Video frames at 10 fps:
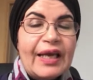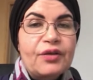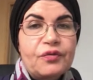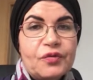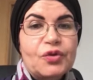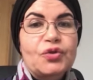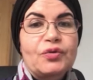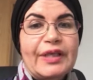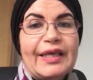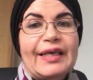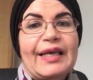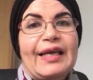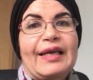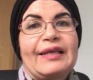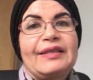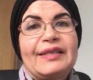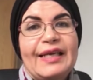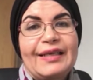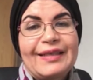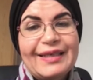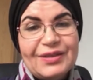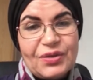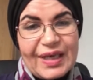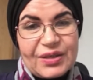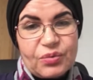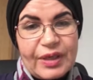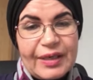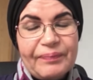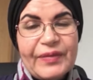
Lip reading: and of course to take a detailed history as well.